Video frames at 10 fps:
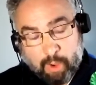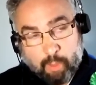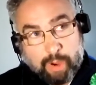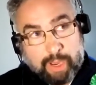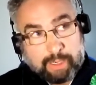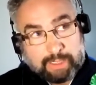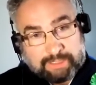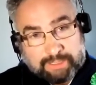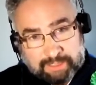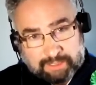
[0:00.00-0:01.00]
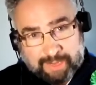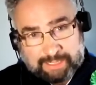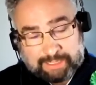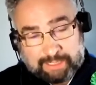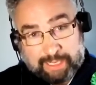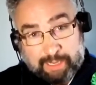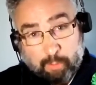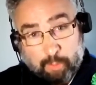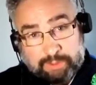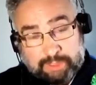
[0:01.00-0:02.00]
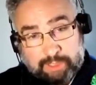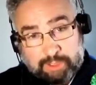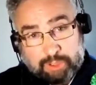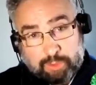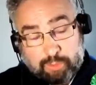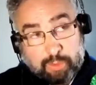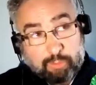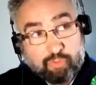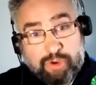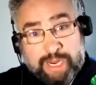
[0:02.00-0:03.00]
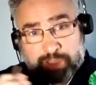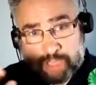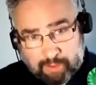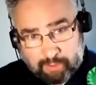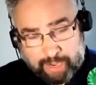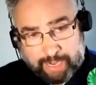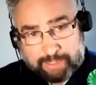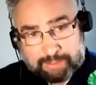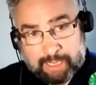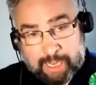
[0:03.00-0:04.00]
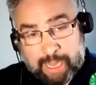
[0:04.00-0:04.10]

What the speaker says: were systematically wanting to regenerate